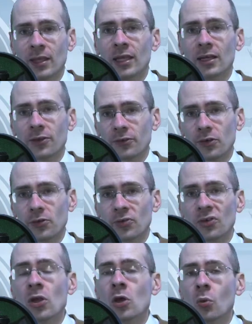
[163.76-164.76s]
In other
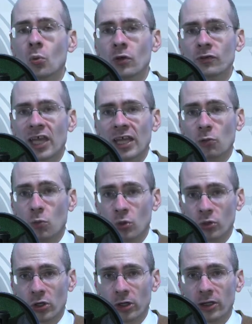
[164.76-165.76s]
news, Wolfgang
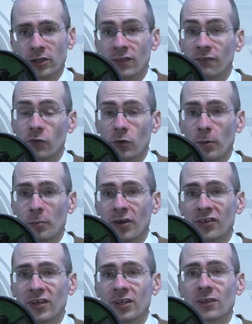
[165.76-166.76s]
Wodarg, the former
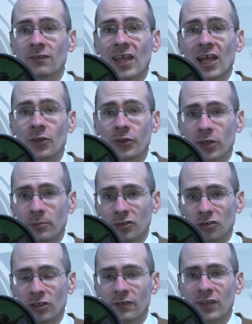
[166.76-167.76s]
president of the Health
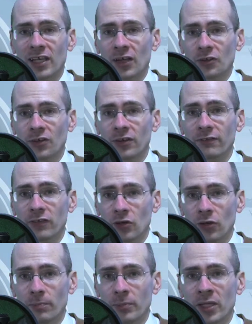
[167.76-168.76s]
Commission of the Council of
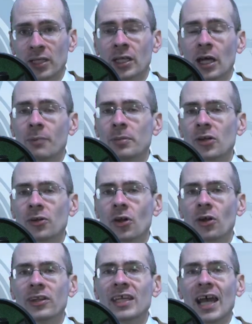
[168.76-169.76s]
Europe, appeared
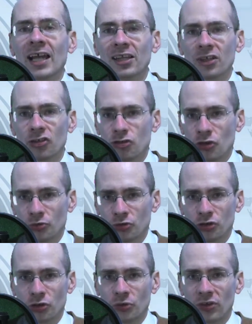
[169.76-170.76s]
on the Alex Jones
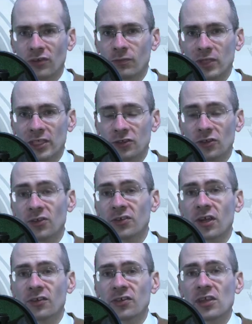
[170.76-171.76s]
Show this week to
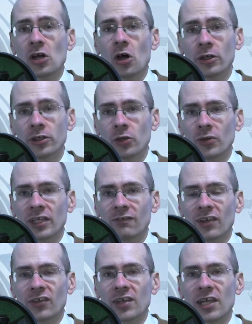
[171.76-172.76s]
discuss the ongoing
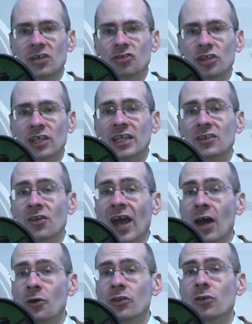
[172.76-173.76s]
investigation into
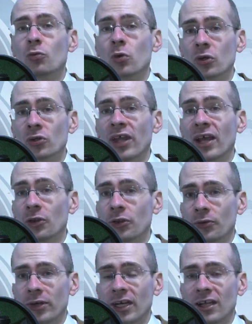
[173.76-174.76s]
how the World Health
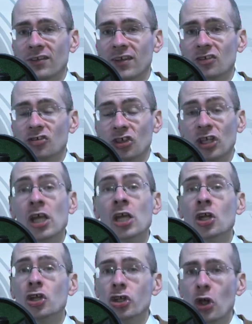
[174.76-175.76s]
Organization
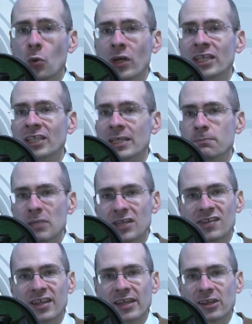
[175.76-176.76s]
knowingly
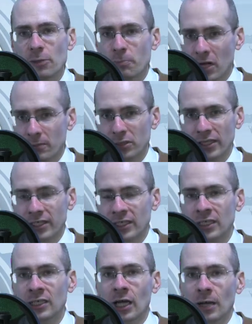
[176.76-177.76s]
misled the public
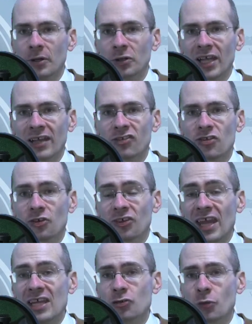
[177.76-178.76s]
about last year's
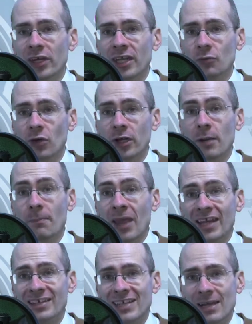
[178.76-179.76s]
H1N1
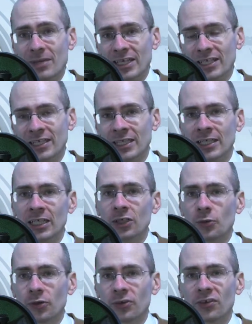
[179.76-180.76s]
pandemic in
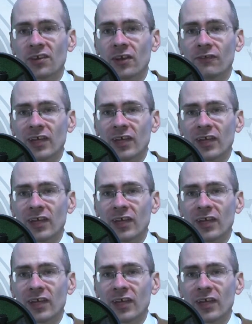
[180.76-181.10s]
order to sell